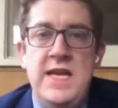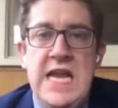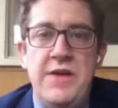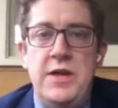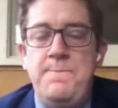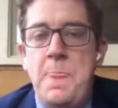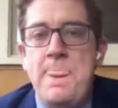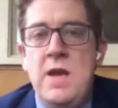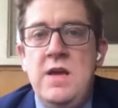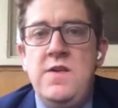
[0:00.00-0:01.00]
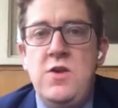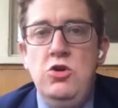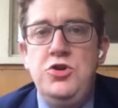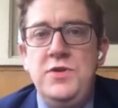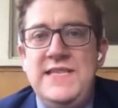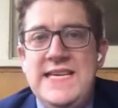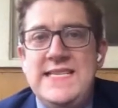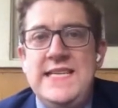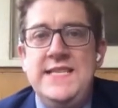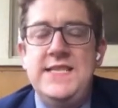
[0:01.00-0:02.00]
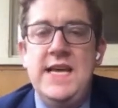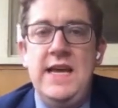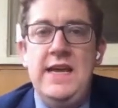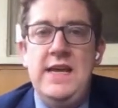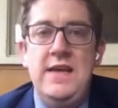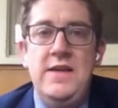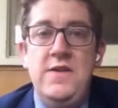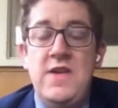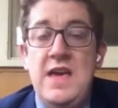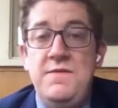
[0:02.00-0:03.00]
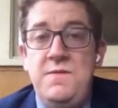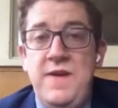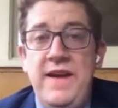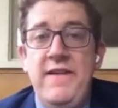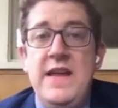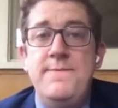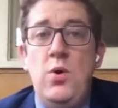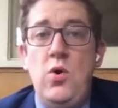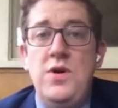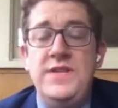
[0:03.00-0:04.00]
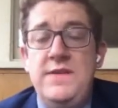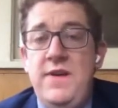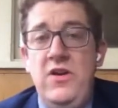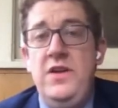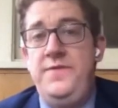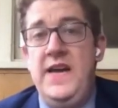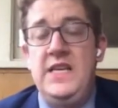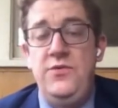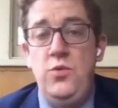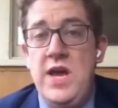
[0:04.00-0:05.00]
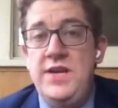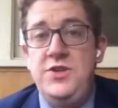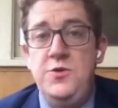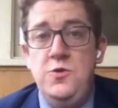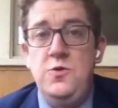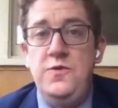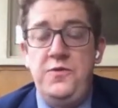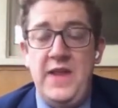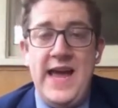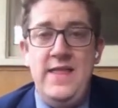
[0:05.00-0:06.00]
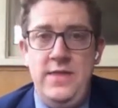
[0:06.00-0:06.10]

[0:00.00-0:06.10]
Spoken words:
Now then, social distancing is a very important and very effective way to flatten